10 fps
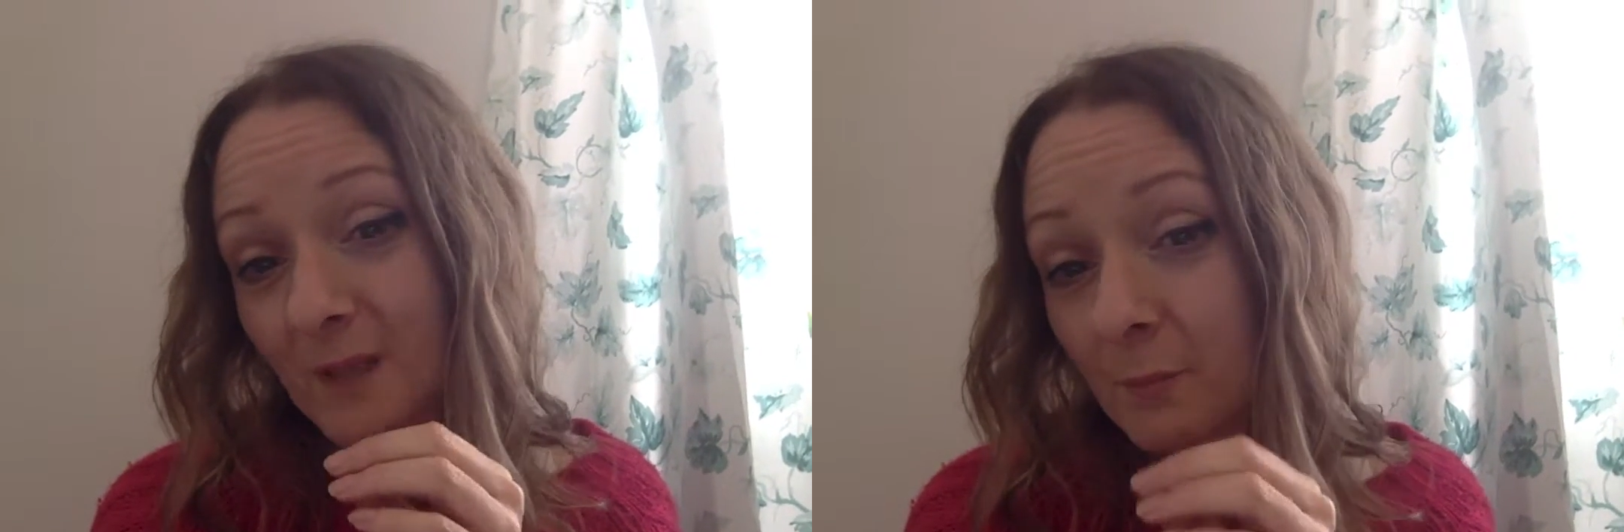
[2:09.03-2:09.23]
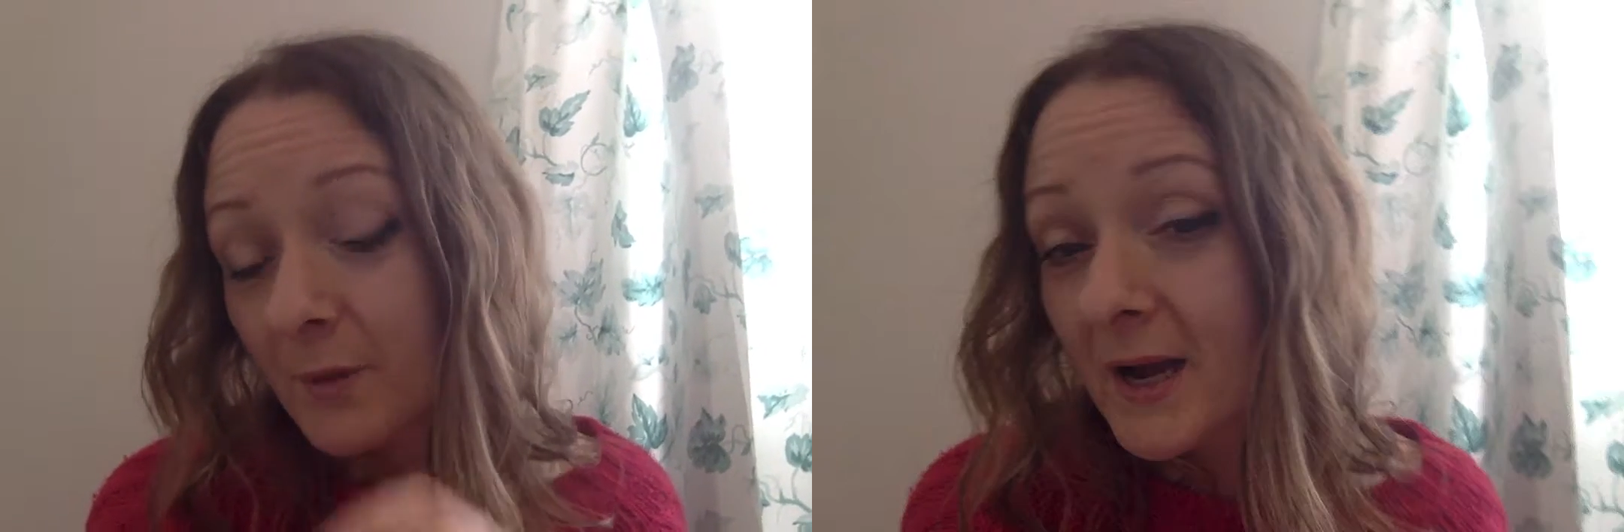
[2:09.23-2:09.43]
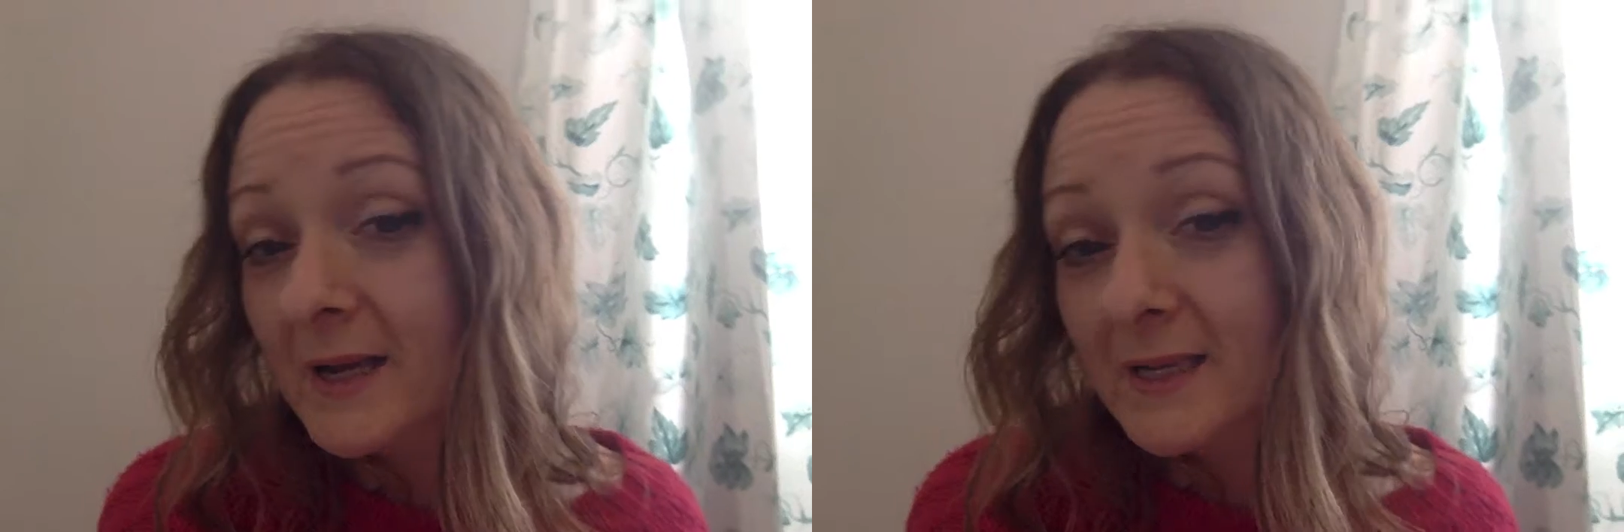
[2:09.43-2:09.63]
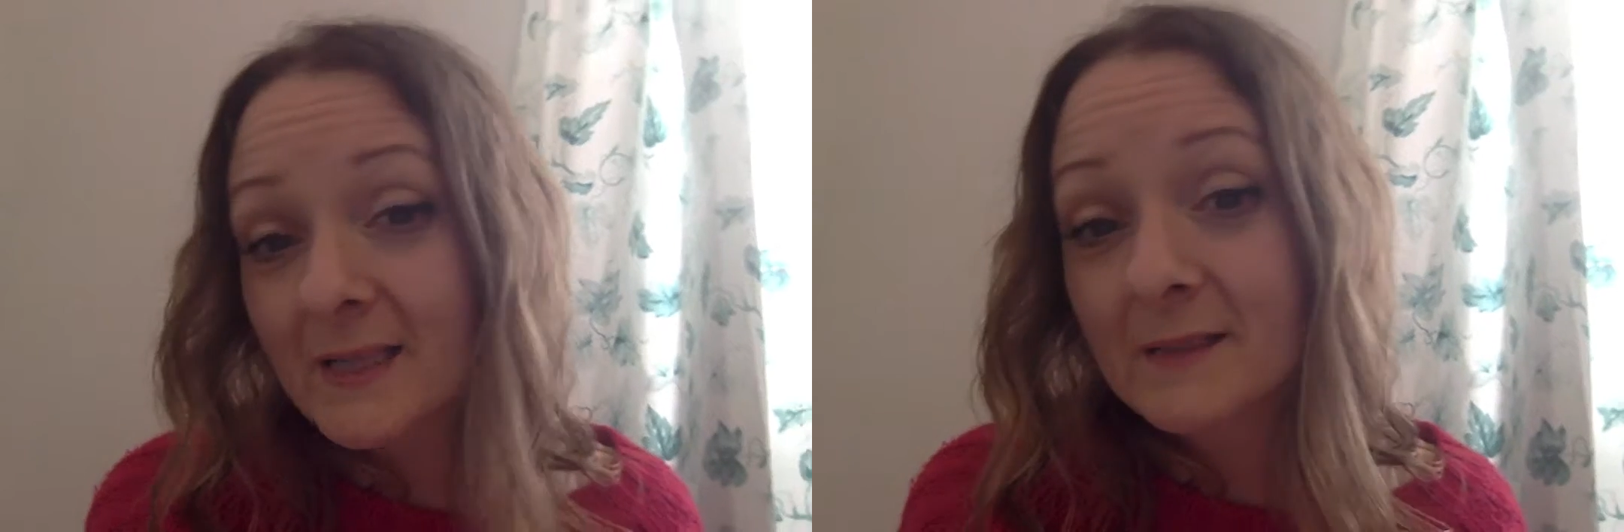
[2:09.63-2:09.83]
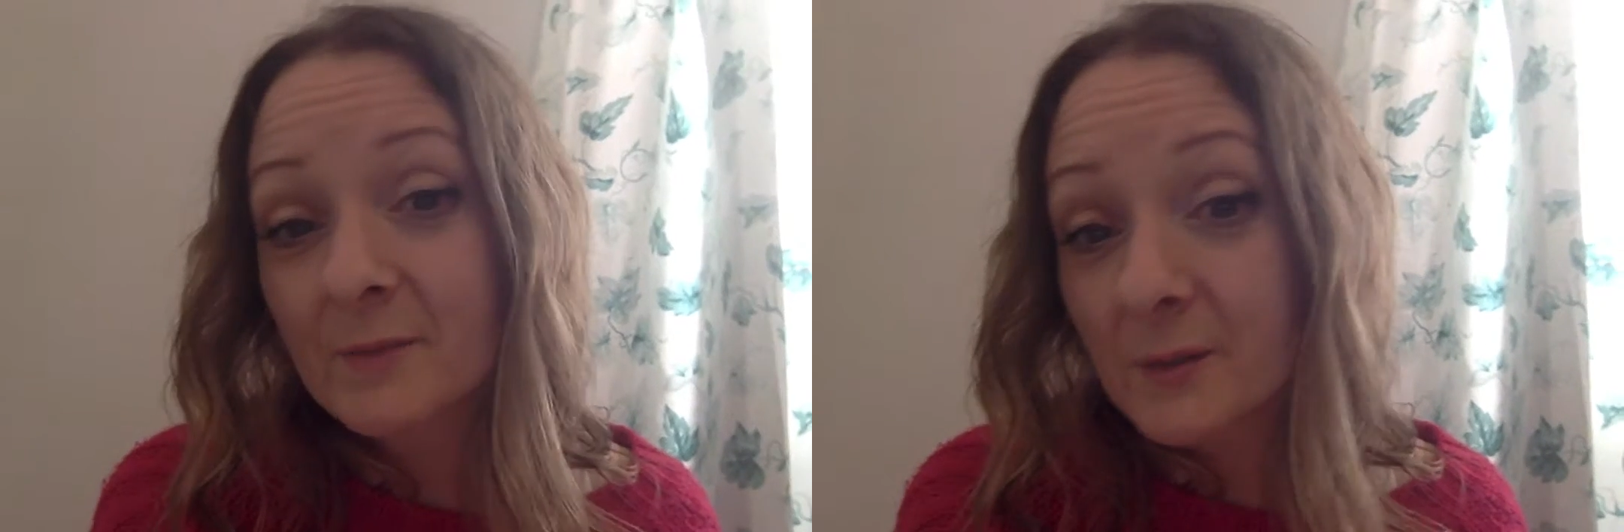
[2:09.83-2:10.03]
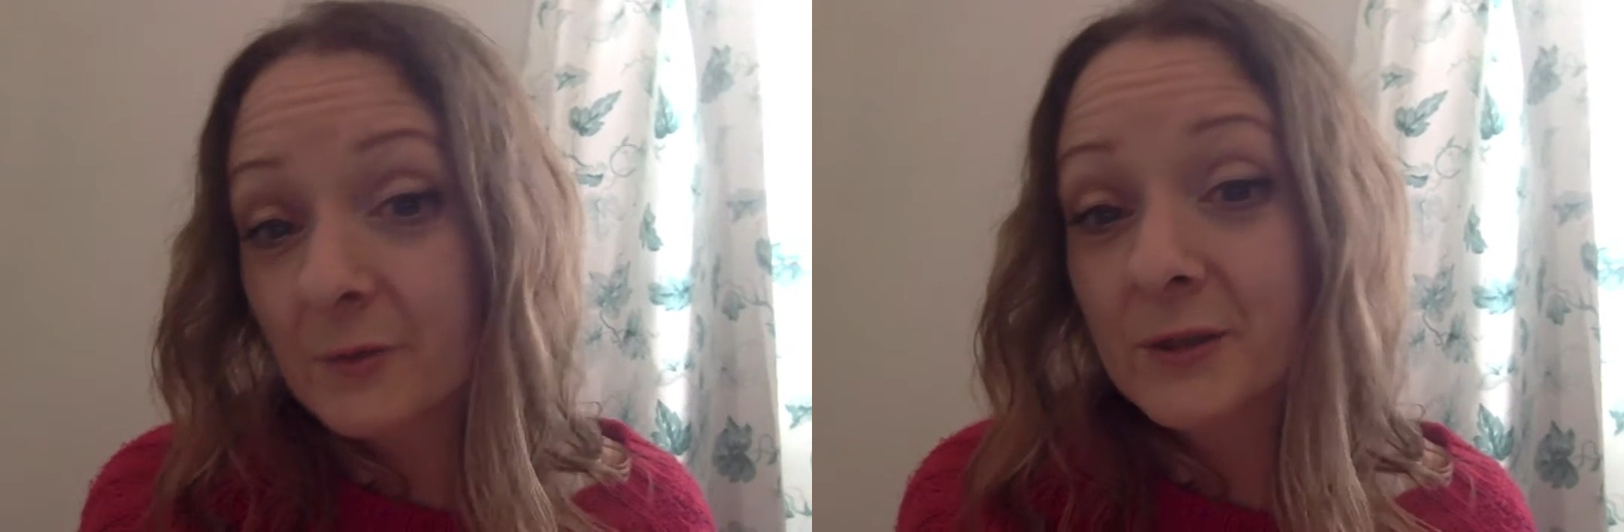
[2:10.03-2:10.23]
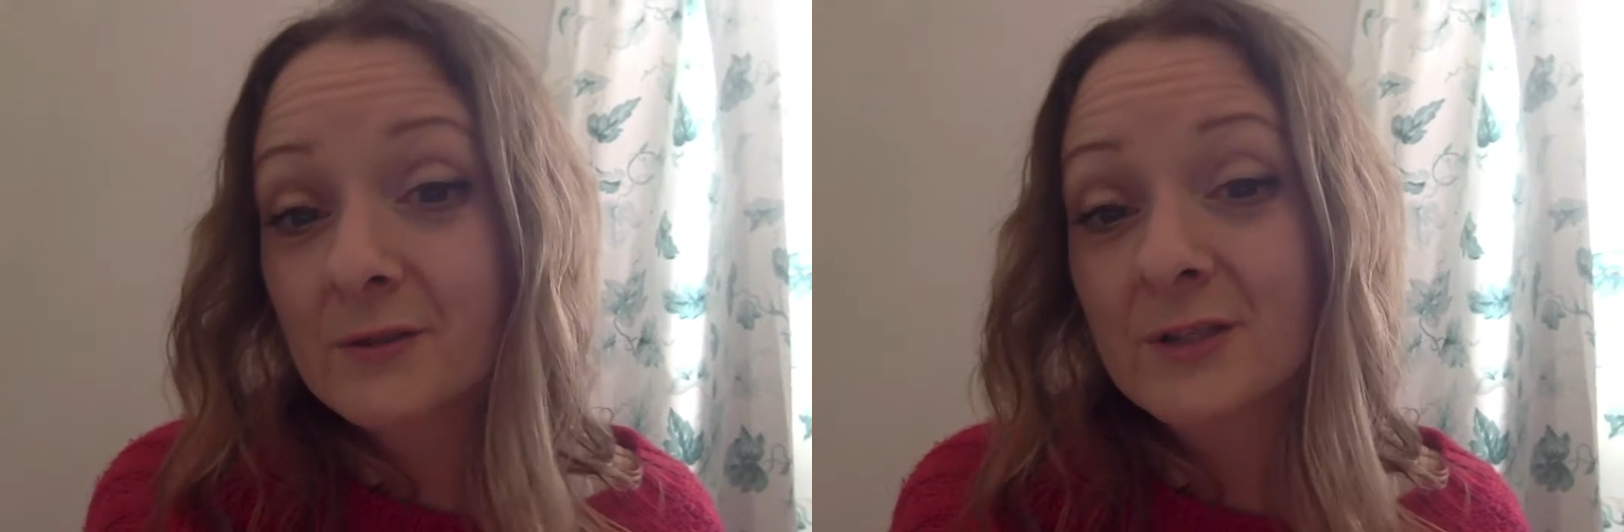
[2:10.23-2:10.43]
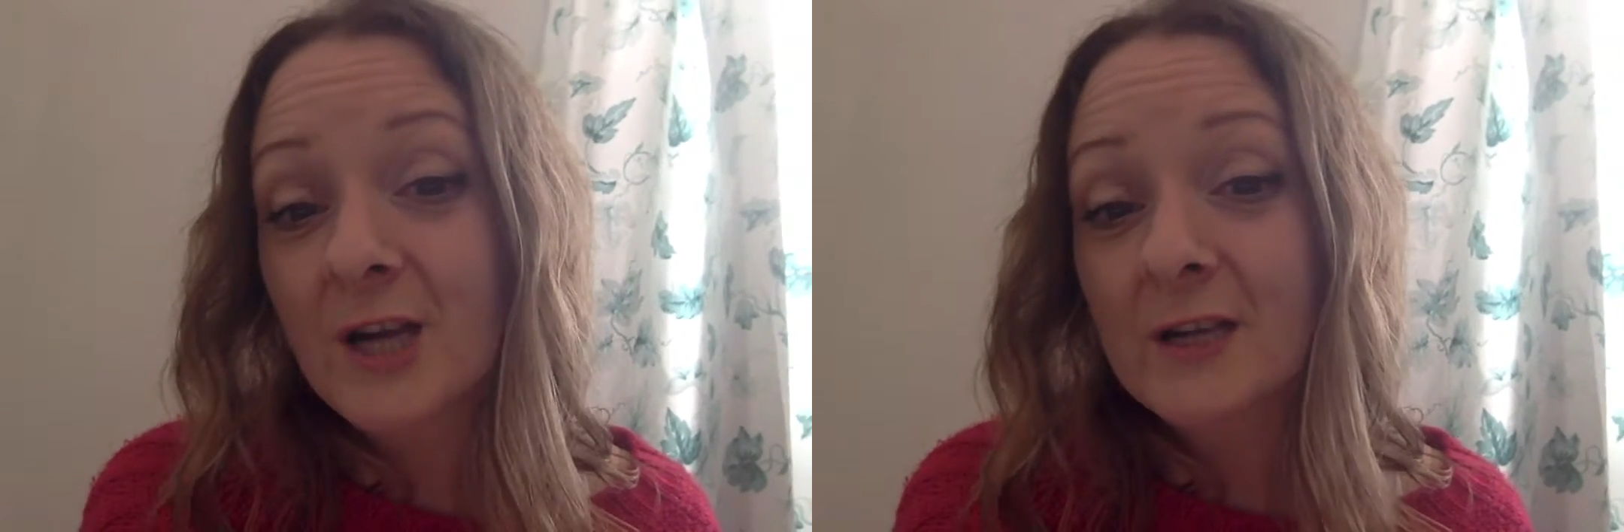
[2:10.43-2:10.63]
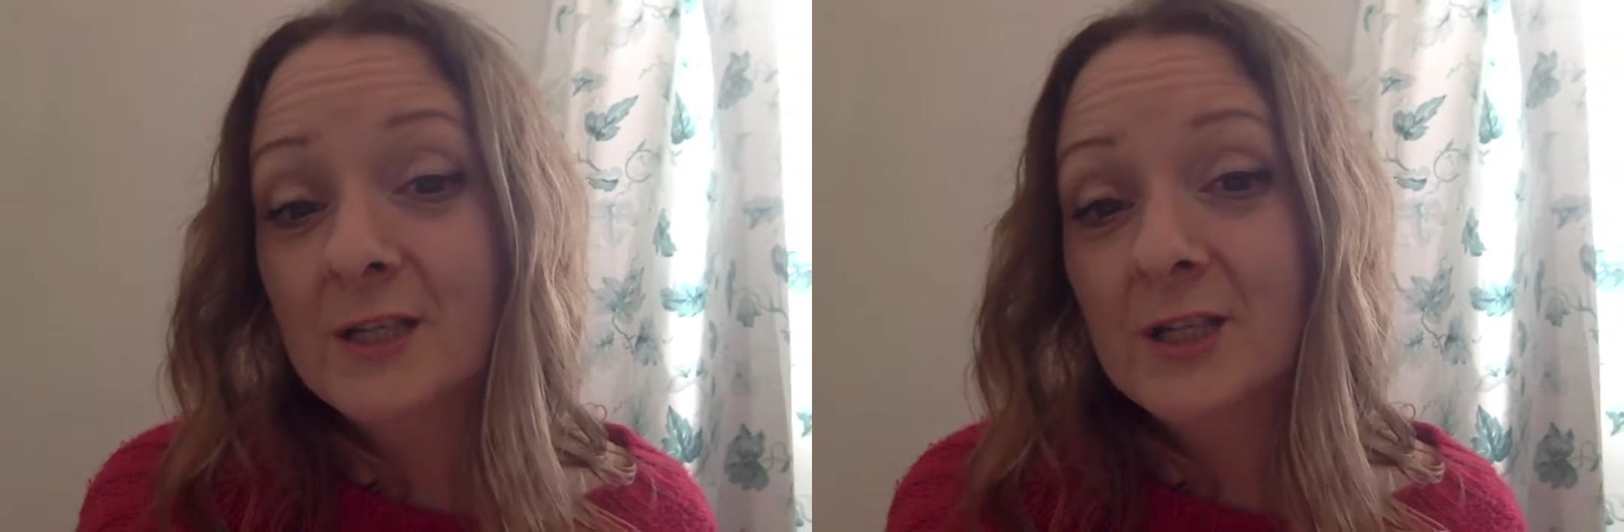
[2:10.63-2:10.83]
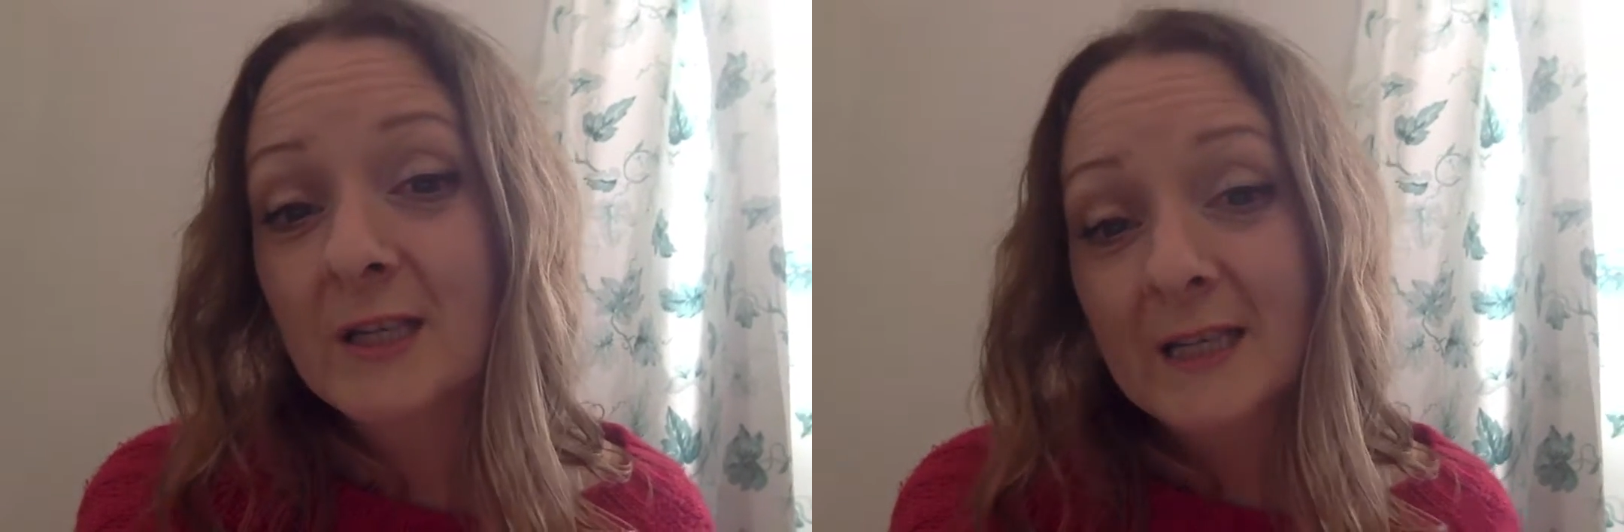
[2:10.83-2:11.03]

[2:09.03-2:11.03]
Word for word: But people do judge.